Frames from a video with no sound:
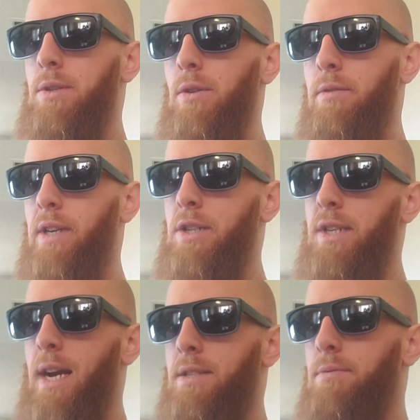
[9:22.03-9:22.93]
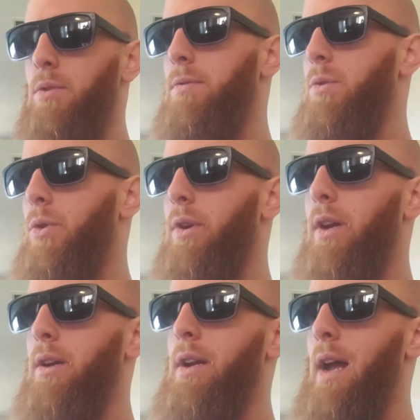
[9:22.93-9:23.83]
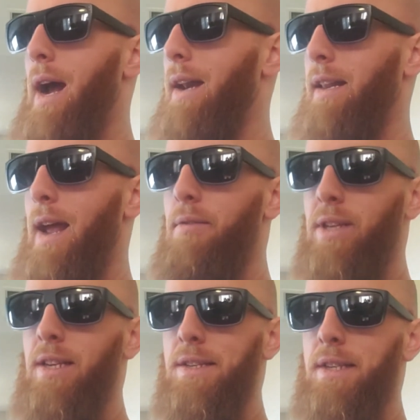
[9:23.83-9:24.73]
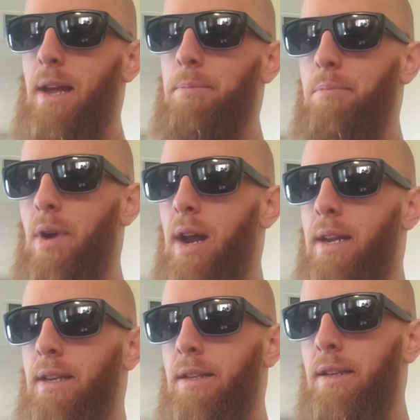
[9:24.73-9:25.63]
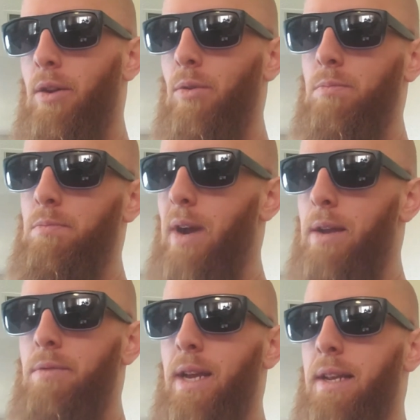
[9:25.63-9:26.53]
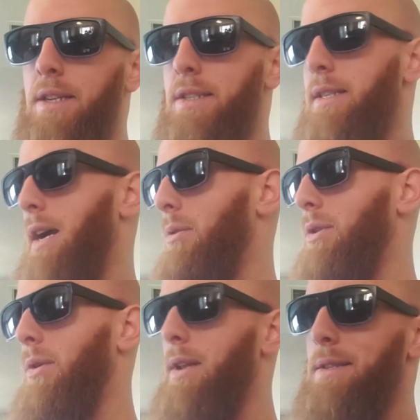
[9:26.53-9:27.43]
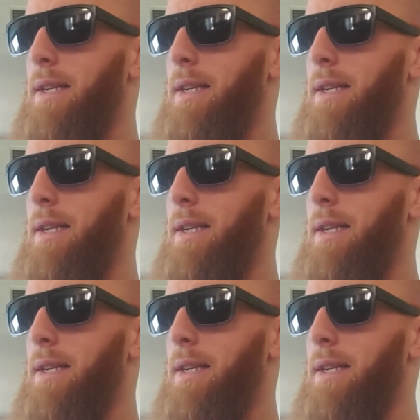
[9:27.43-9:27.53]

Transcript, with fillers: still living in Jacksonville, Florida. Having this at my, you know, my advantage, I would go ahead and